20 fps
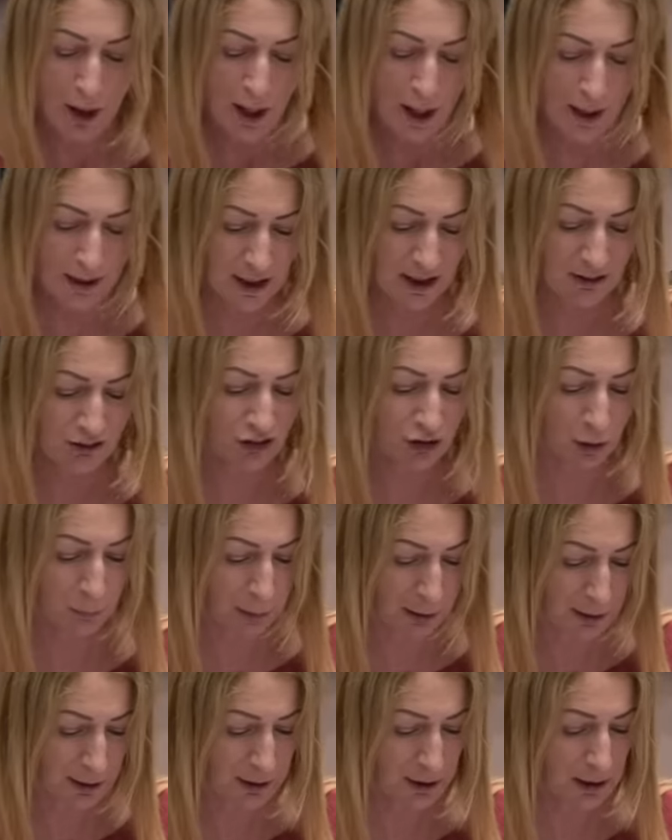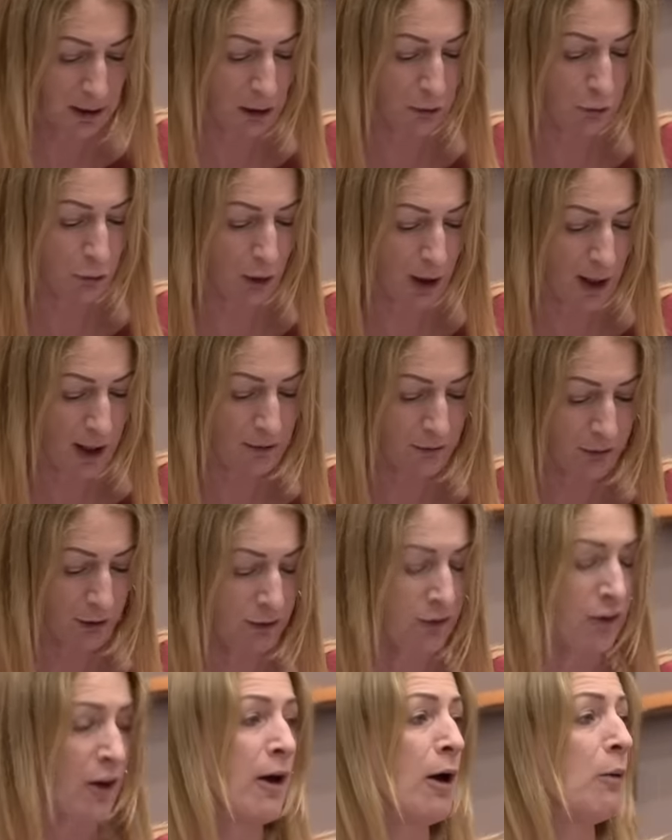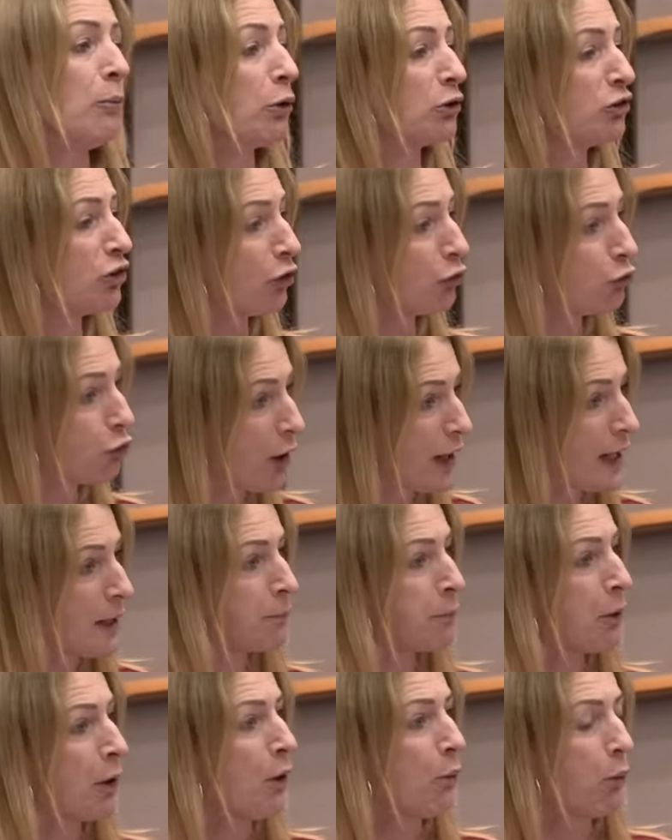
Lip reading: against your political rivals. But you reap